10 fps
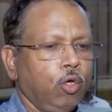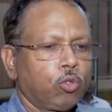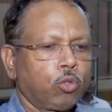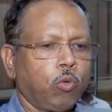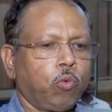
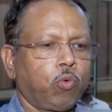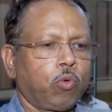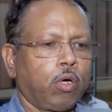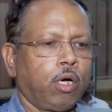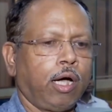So
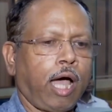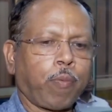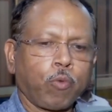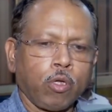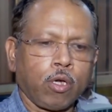
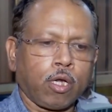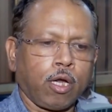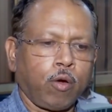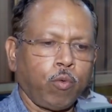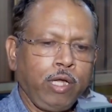
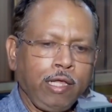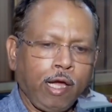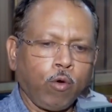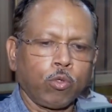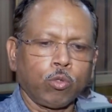after weeding
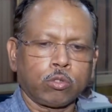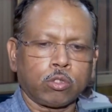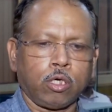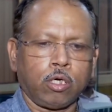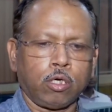out those
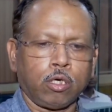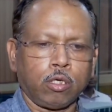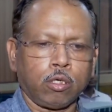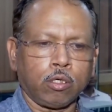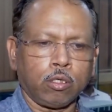
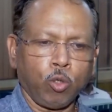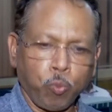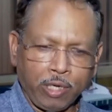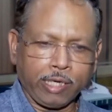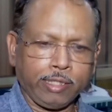
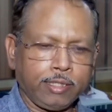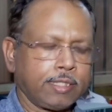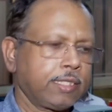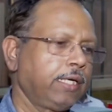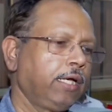
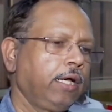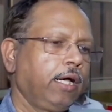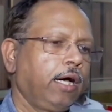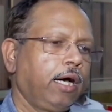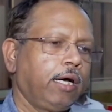duplicates,
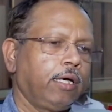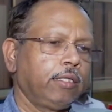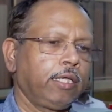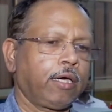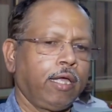
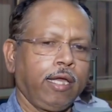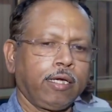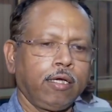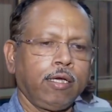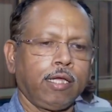the
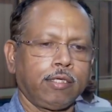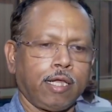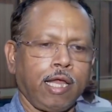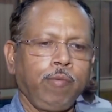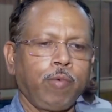collector has
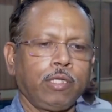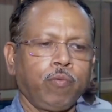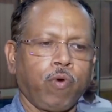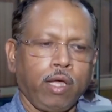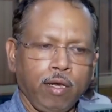arrived at the
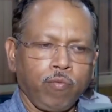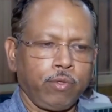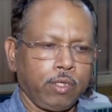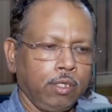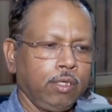final
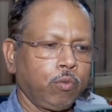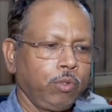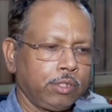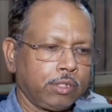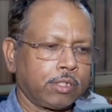figure,
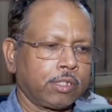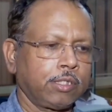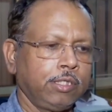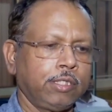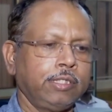which
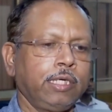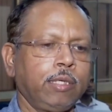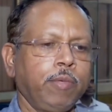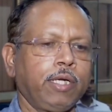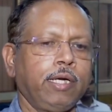he has
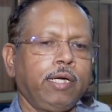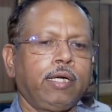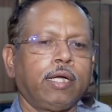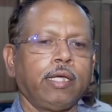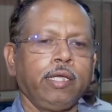
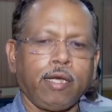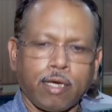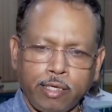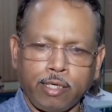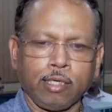intimated in
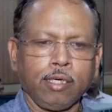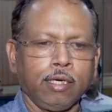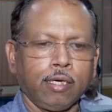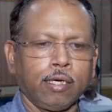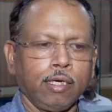writing
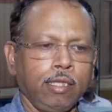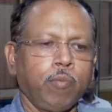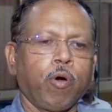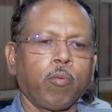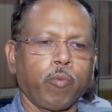in the
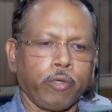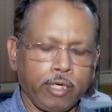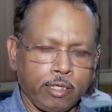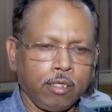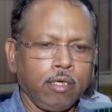form of a
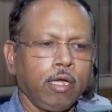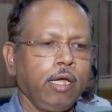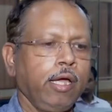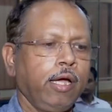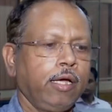letter,
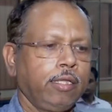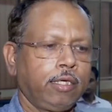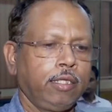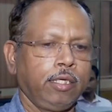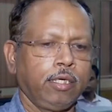
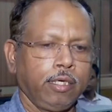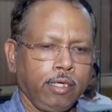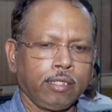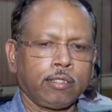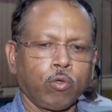that the
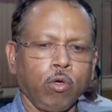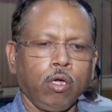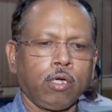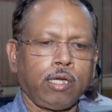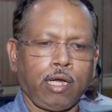death toll
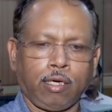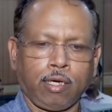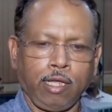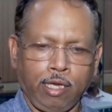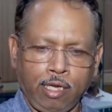till
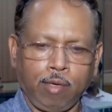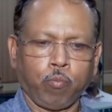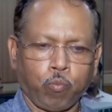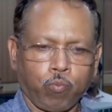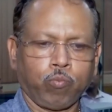10
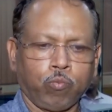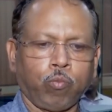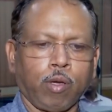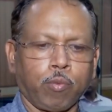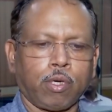a.m.,
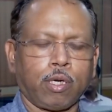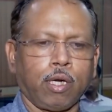whatever